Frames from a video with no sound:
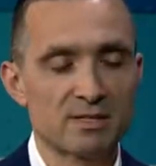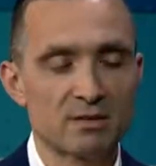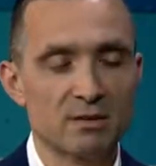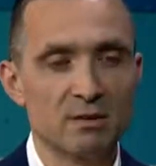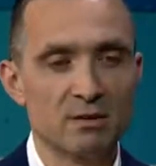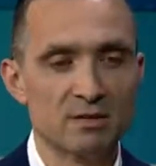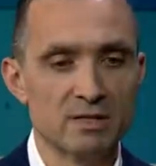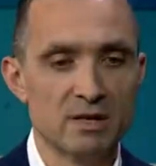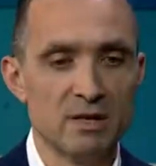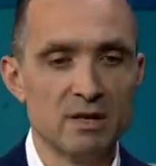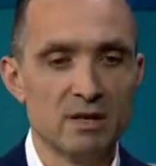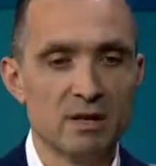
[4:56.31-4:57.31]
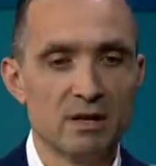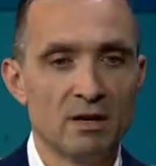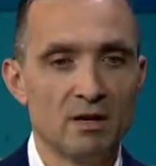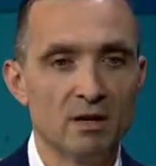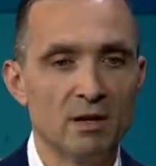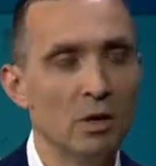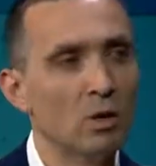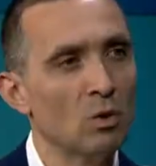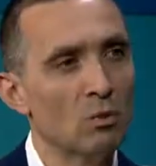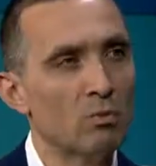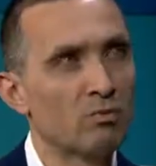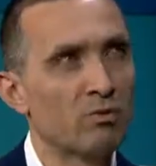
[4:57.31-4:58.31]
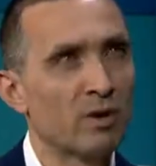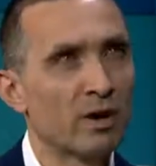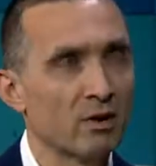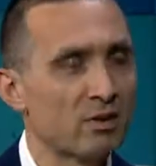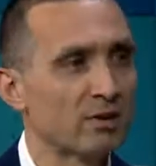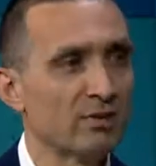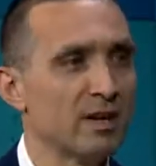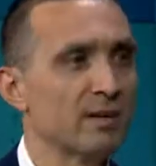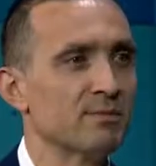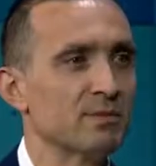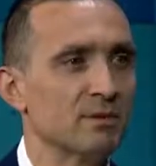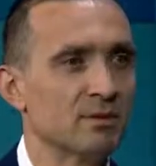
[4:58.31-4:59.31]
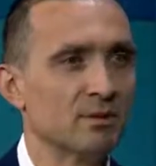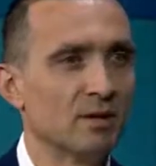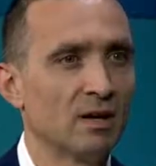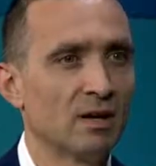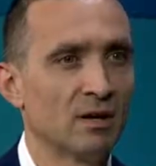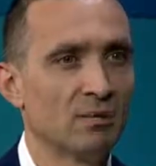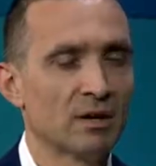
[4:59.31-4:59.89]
They're called low priority V Ms on uh,